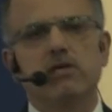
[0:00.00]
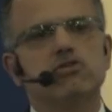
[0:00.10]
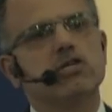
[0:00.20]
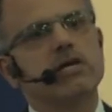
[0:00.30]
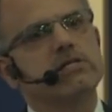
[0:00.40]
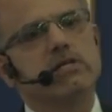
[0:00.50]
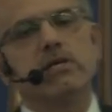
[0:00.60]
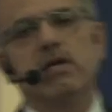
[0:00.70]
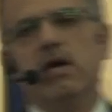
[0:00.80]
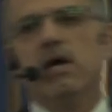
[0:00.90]
A starting
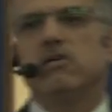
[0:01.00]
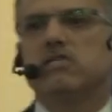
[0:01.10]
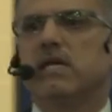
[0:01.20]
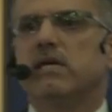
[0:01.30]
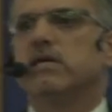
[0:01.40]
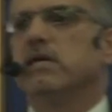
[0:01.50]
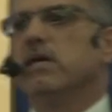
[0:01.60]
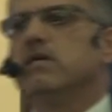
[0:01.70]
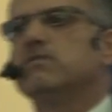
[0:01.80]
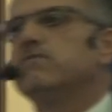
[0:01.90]
salary
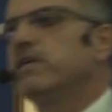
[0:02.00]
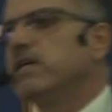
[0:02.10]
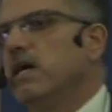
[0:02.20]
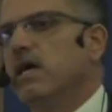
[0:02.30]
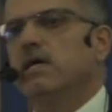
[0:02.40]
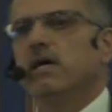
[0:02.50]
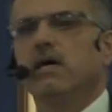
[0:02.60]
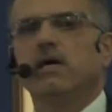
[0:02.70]
is very high.